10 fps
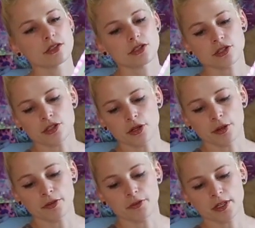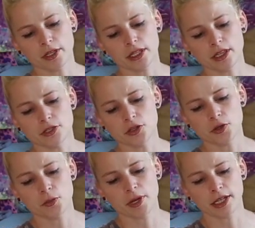So I feel like this
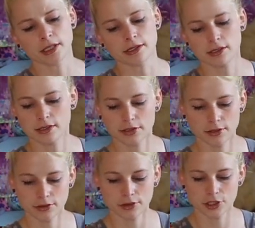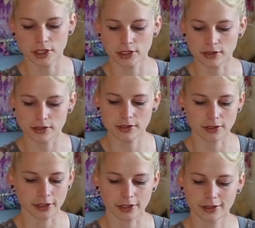hoop has,
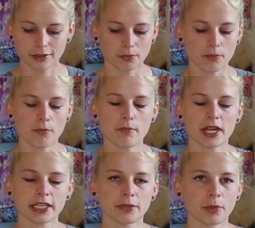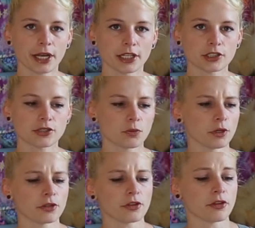like many banks
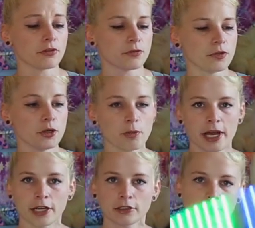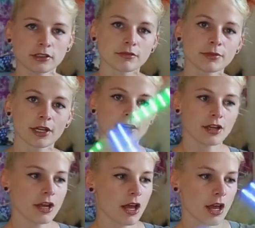worth of new patterns.
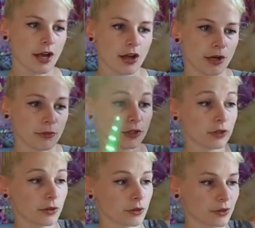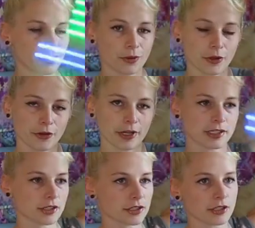They're a little on the
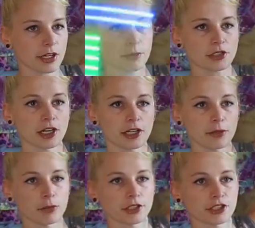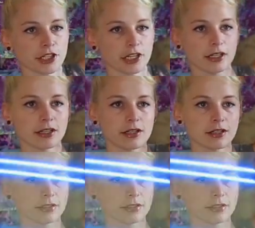crazier side, which I appreciate.